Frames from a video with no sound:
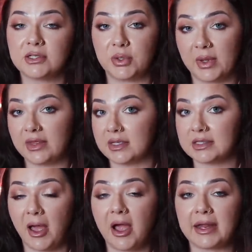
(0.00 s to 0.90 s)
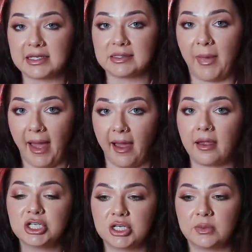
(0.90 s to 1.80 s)
doing things behind his
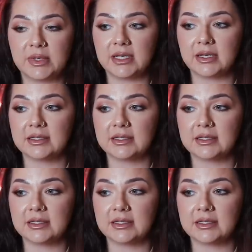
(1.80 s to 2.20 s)
back. She would